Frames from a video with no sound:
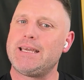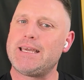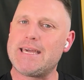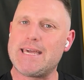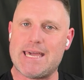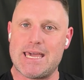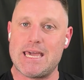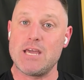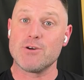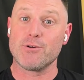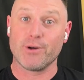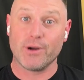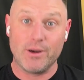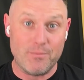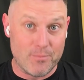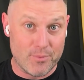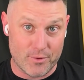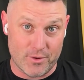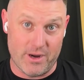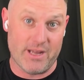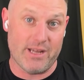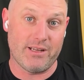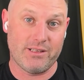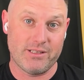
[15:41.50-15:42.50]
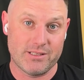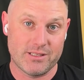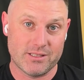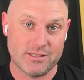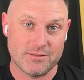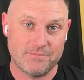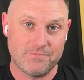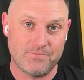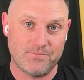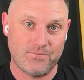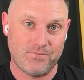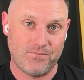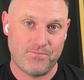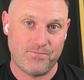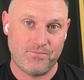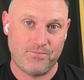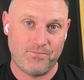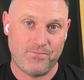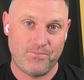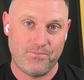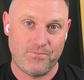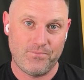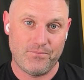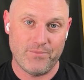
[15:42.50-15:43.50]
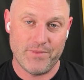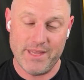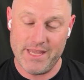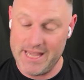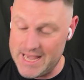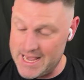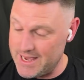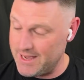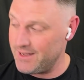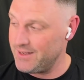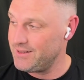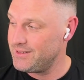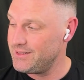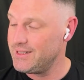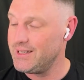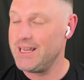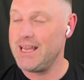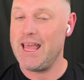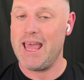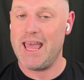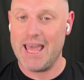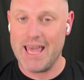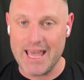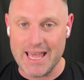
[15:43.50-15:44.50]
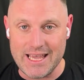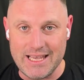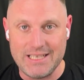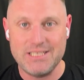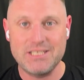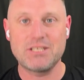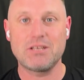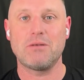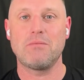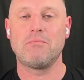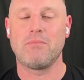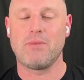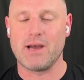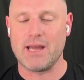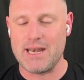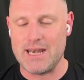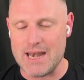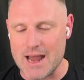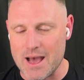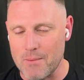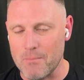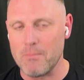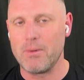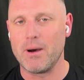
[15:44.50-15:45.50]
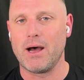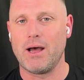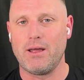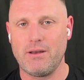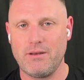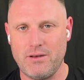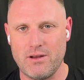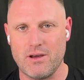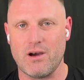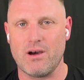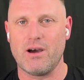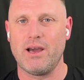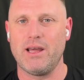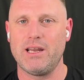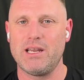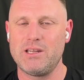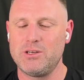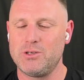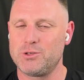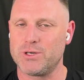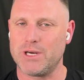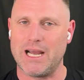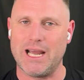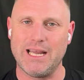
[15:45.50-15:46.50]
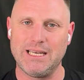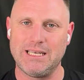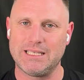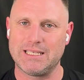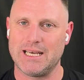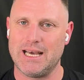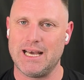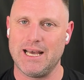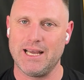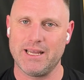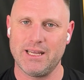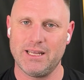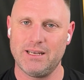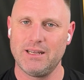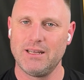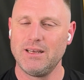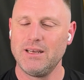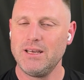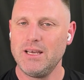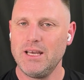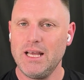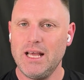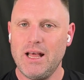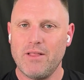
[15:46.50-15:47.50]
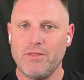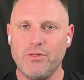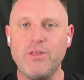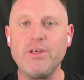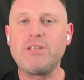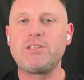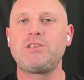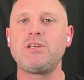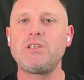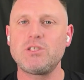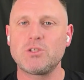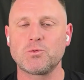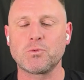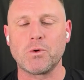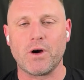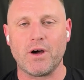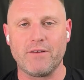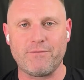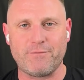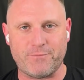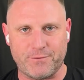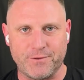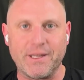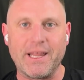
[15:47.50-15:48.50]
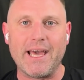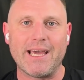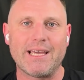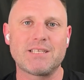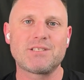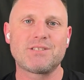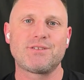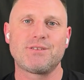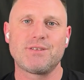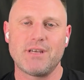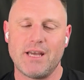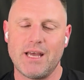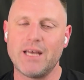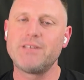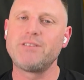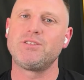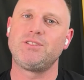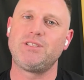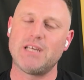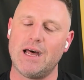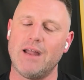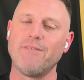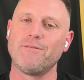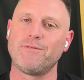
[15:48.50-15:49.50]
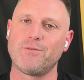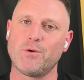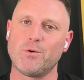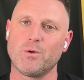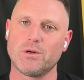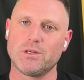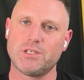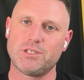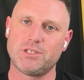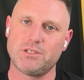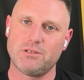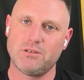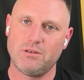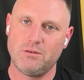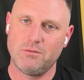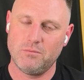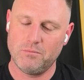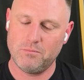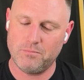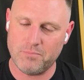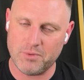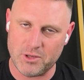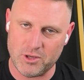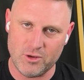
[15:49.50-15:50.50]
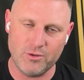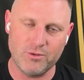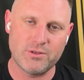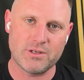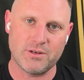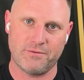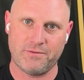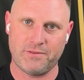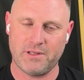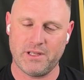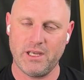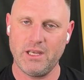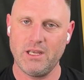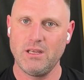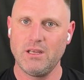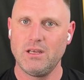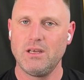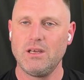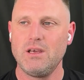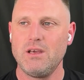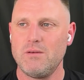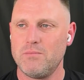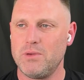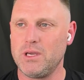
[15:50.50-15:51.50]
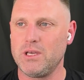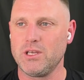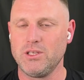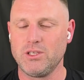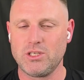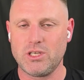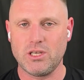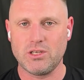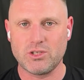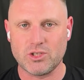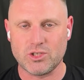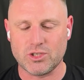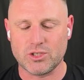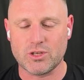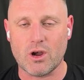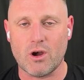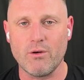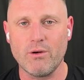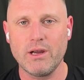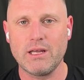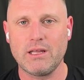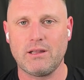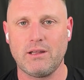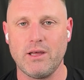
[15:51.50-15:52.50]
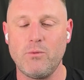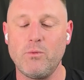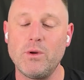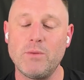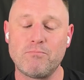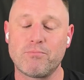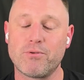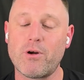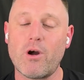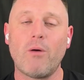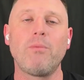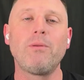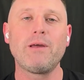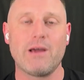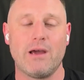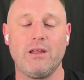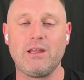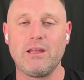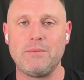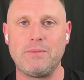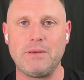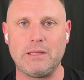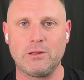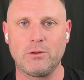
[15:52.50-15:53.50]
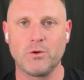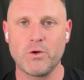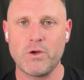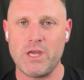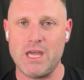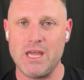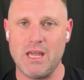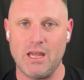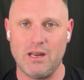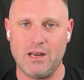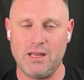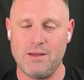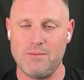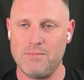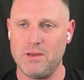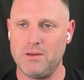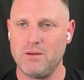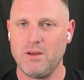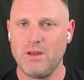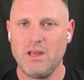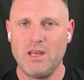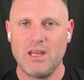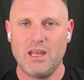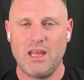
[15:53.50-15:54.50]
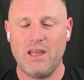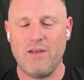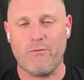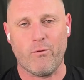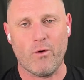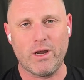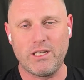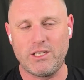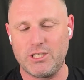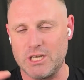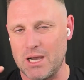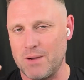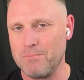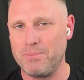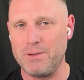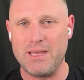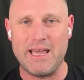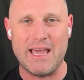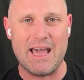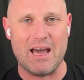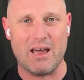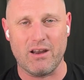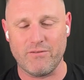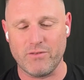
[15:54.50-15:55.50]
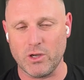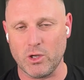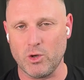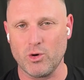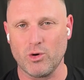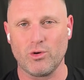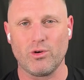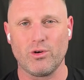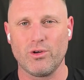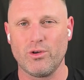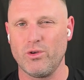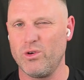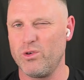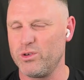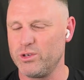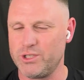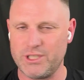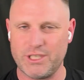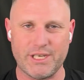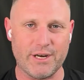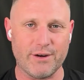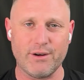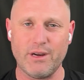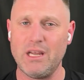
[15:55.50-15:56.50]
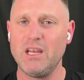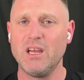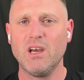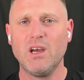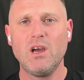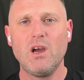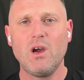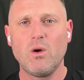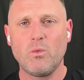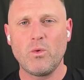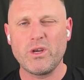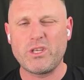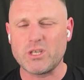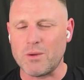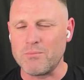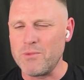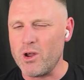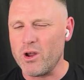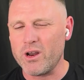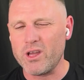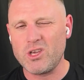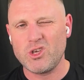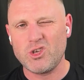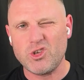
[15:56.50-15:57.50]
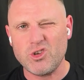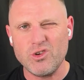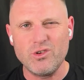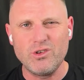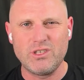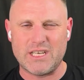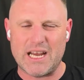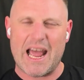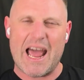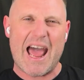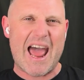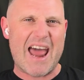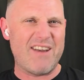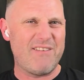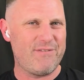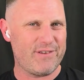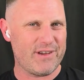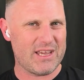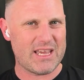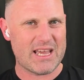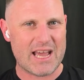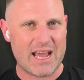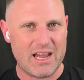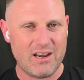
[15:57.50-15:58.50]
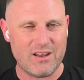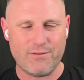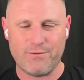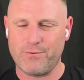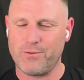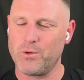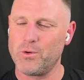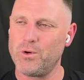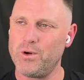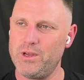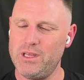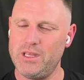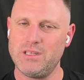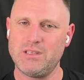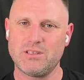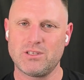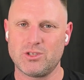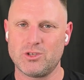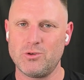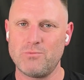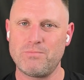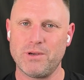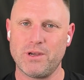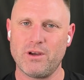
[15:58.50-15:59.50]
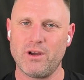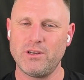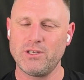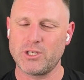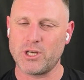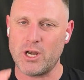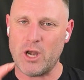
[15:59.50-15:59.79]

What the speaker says: Kieran Briggs. Yeah, he's my number 9 trade target. This is what Flex has done for us beautifully, because historically we'd probably only be looking at him if we're jumping out of a Gorn or Cherry, which I'm not a huge advocate for in SuperCoach.